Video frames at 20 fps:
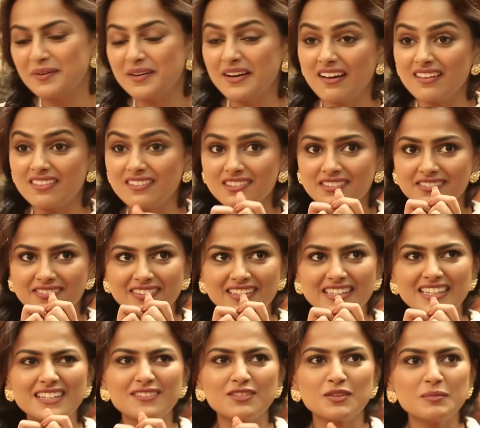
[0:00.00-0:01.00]
Brother
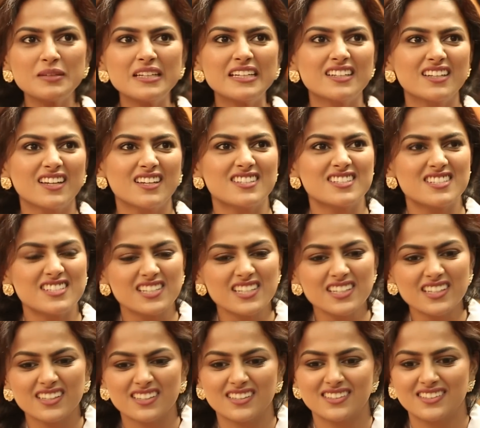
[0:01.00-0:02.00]
feeling from the
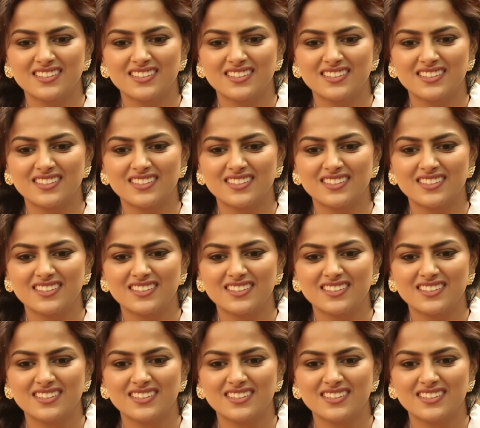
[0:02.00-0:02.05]
industry.